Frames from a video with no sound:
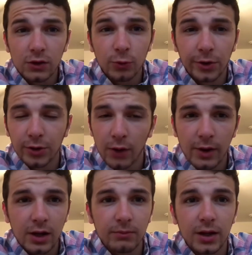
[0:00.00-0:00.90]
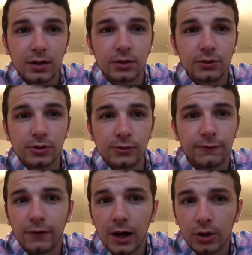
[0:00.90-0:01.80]
Twitter, I recommend you
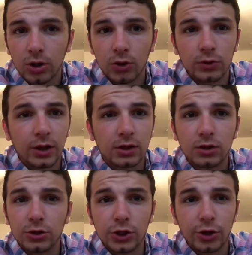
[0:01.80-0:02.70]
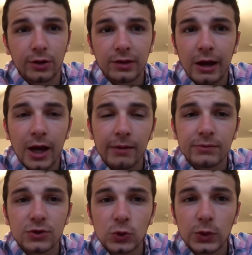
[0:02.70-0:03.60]
follow like the New York
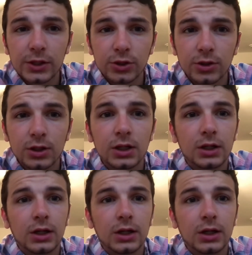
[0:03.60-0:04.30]
Times Twitter.